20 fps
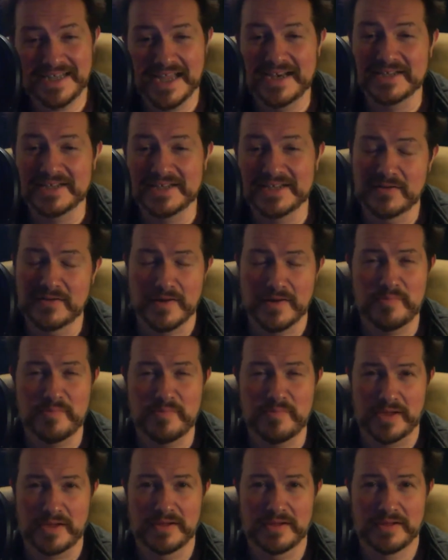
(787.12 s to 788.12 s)
den is
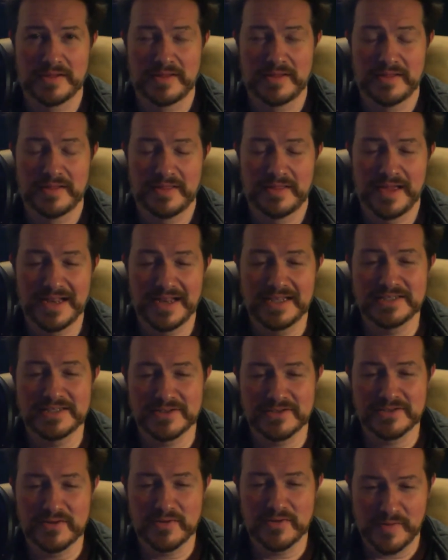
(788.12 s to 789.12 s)
creepy. That
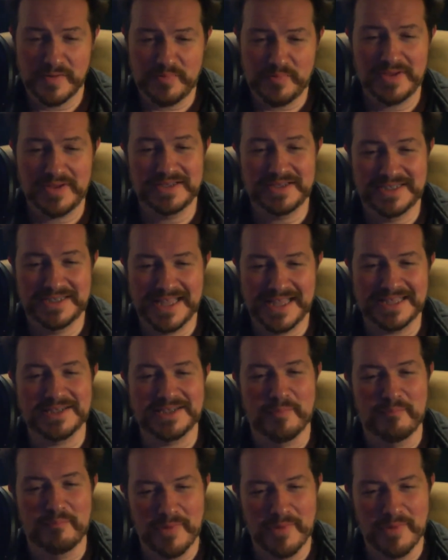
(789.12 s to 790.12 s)
is the creepiest. That's
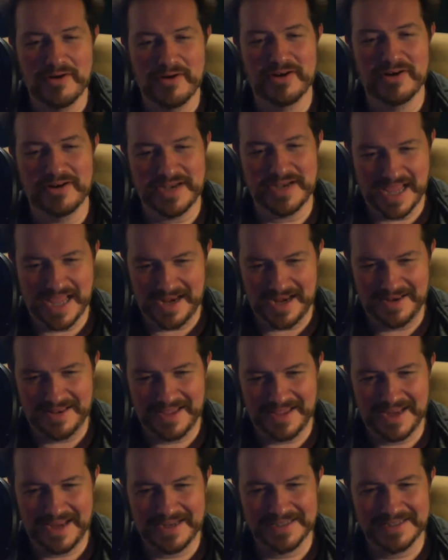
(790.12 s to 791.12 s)
a murder den.
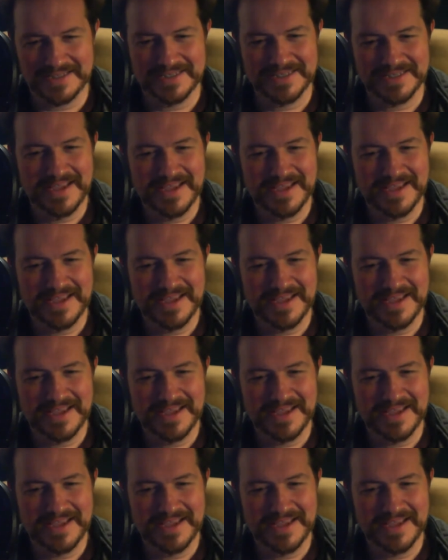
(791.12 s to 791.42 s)
That is